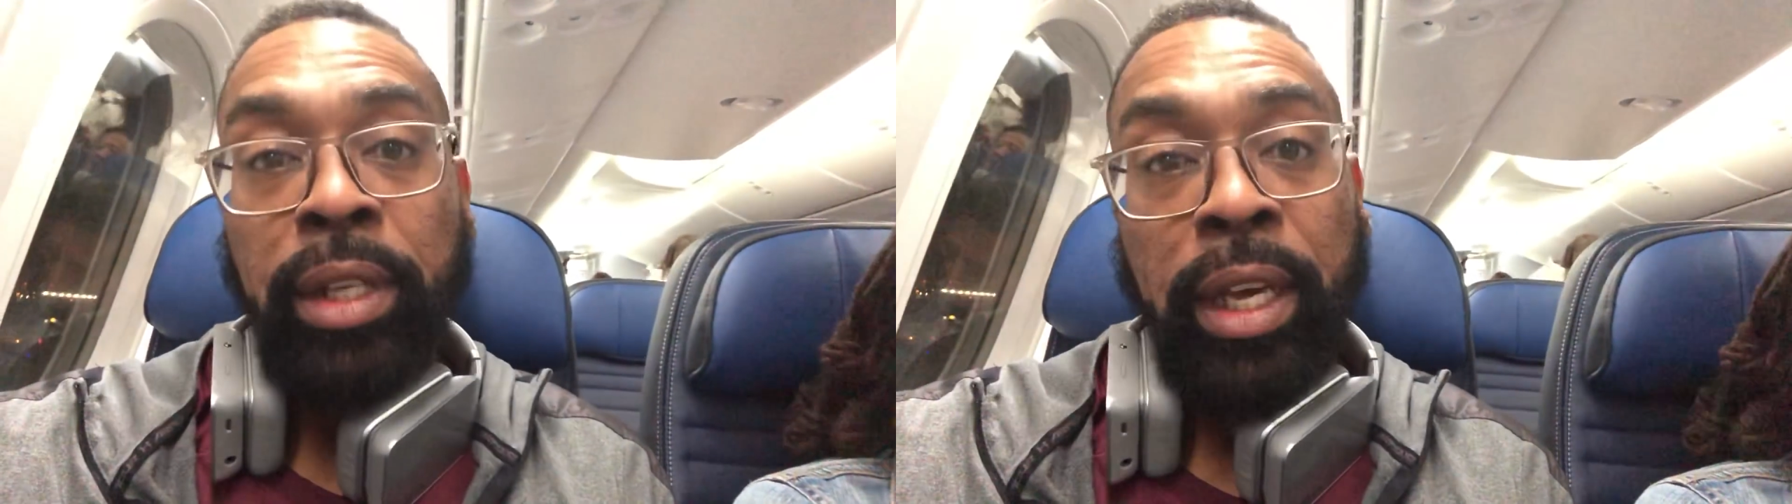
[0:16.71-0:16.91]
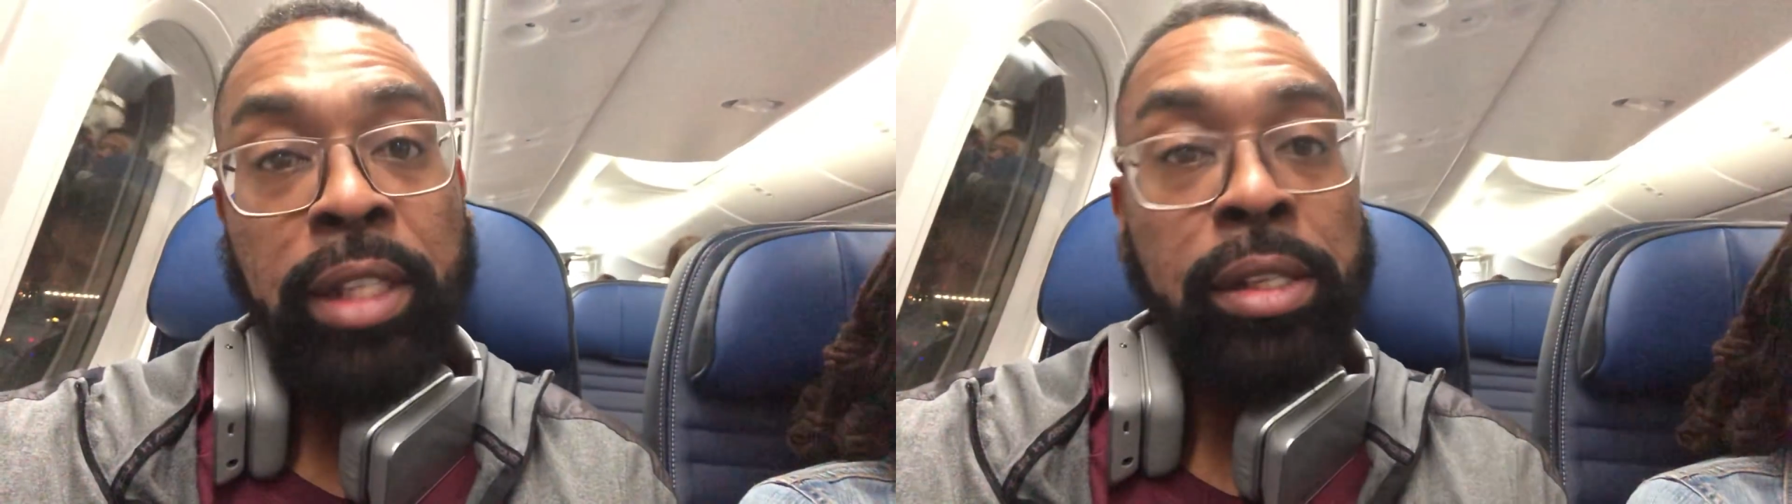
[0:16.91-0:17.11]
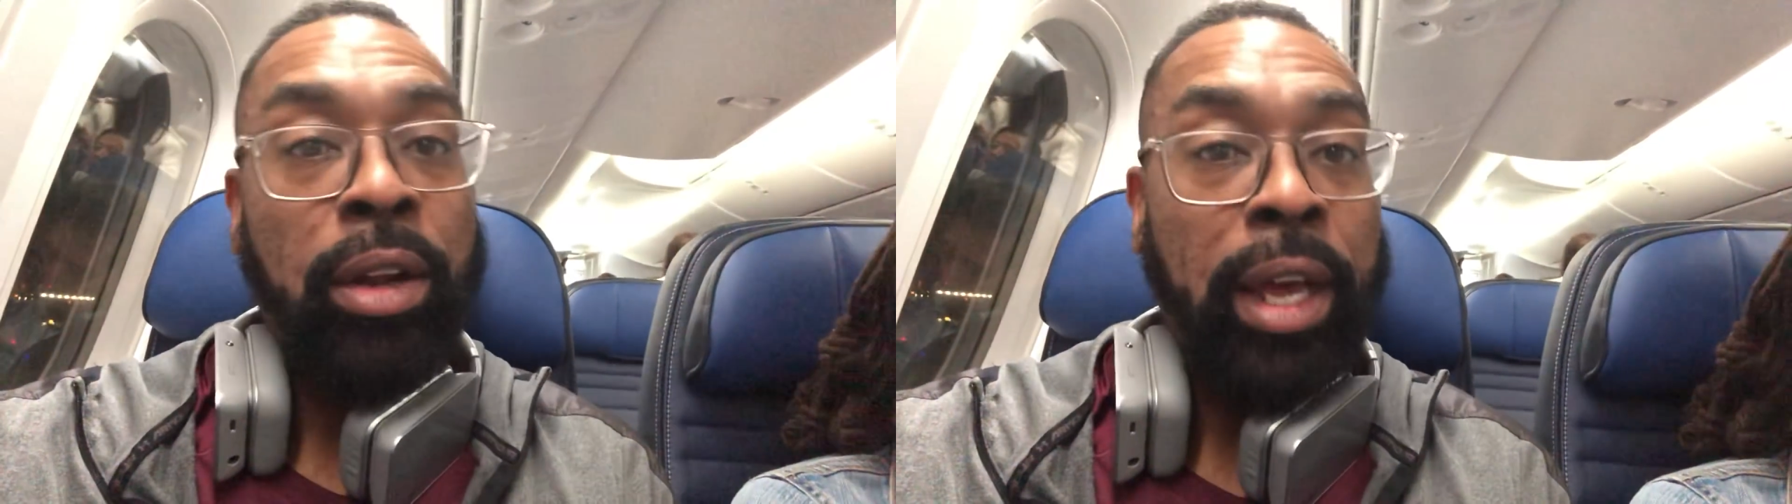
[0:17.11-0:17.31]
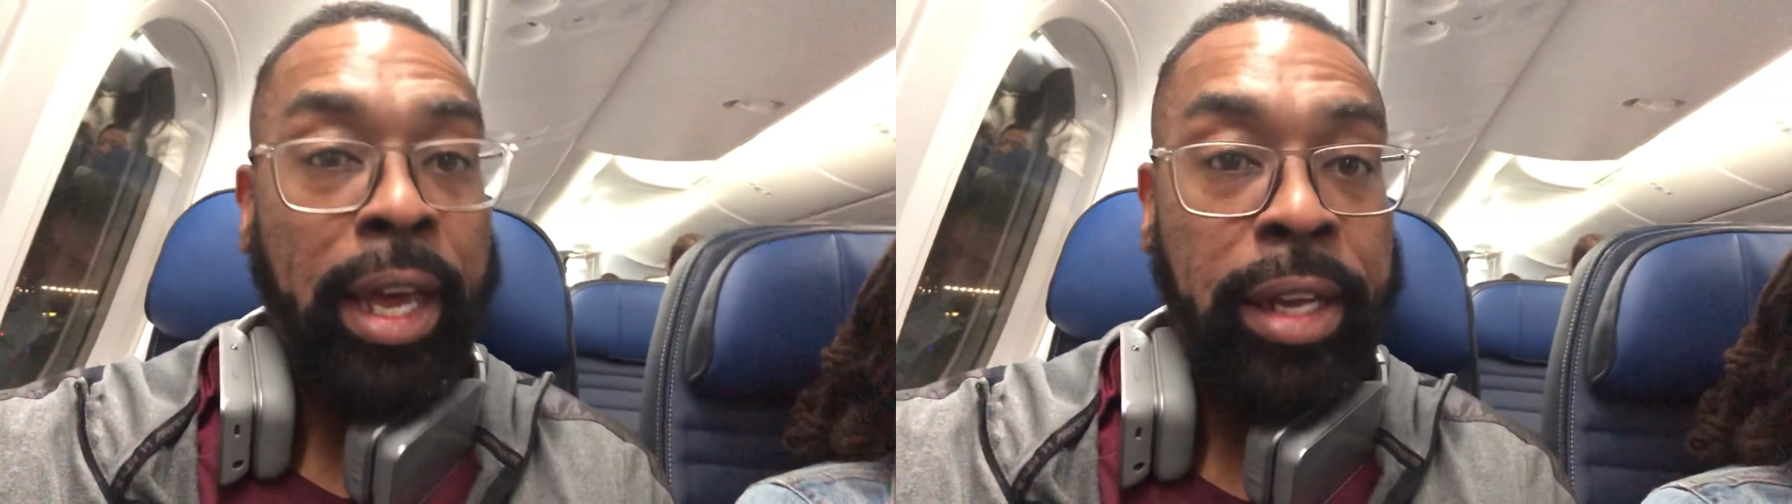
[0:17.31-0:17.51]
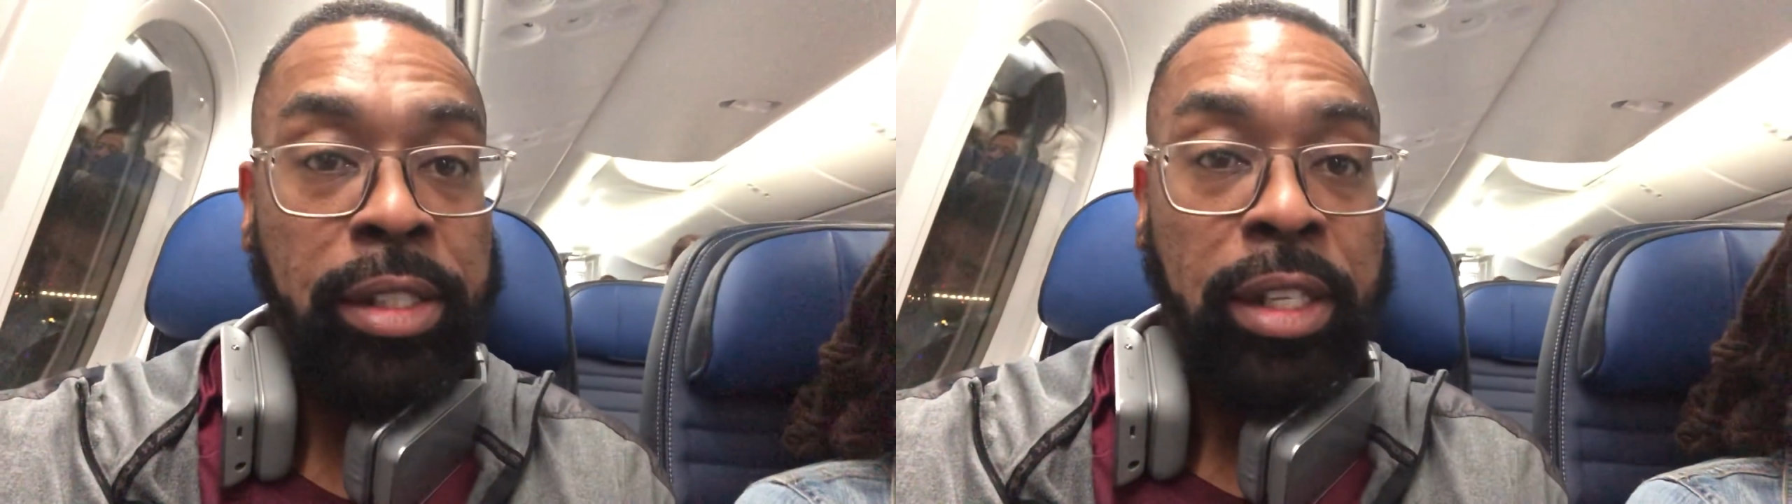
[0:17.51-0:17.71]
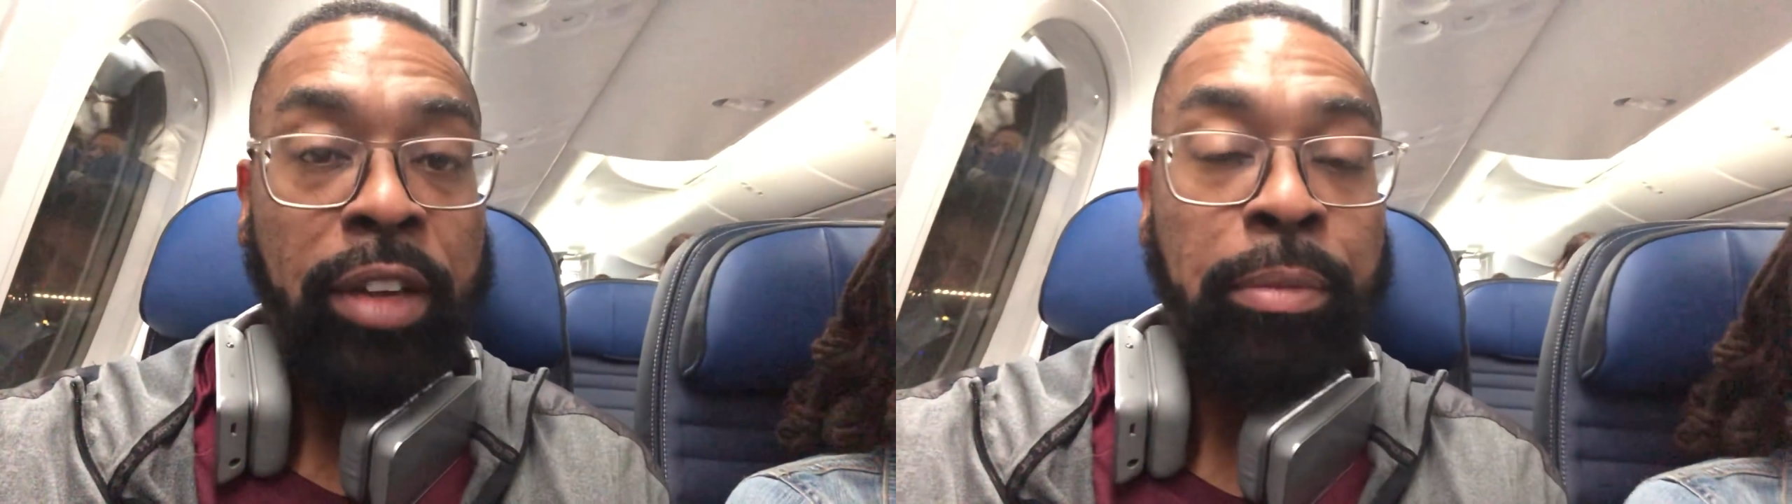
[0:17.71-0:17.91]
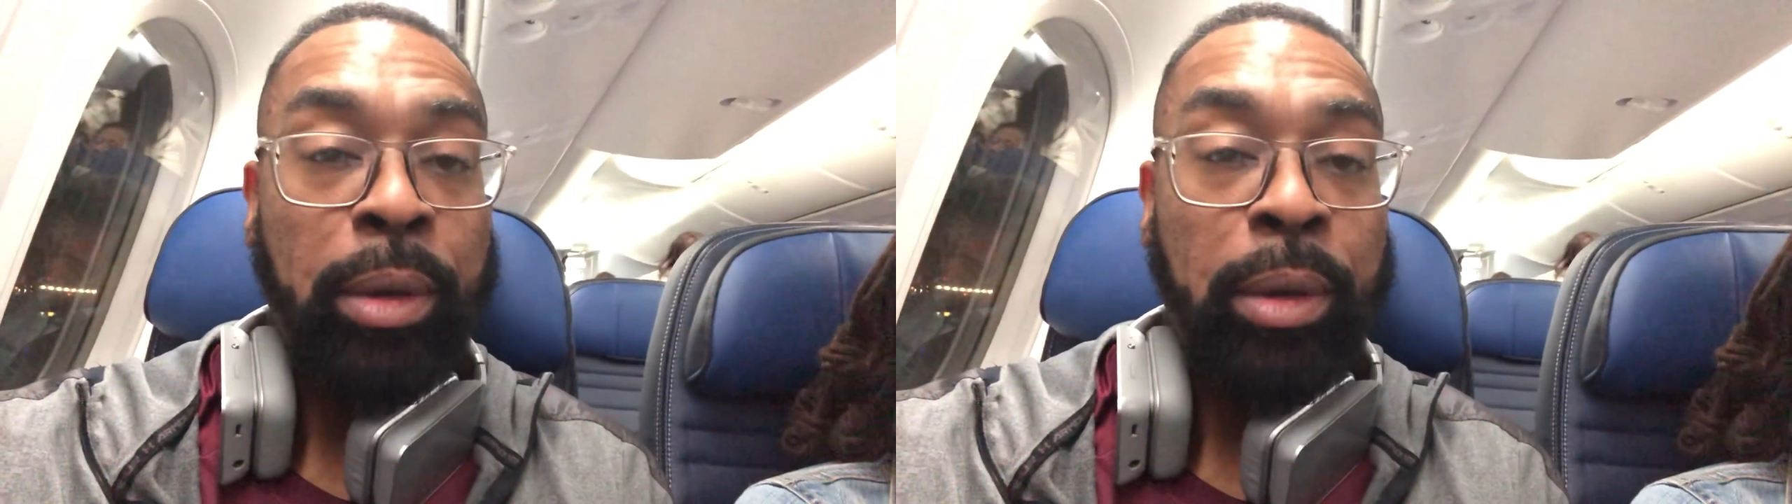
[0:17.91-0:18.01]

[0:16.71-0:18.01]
Dez and all that kind of stuff,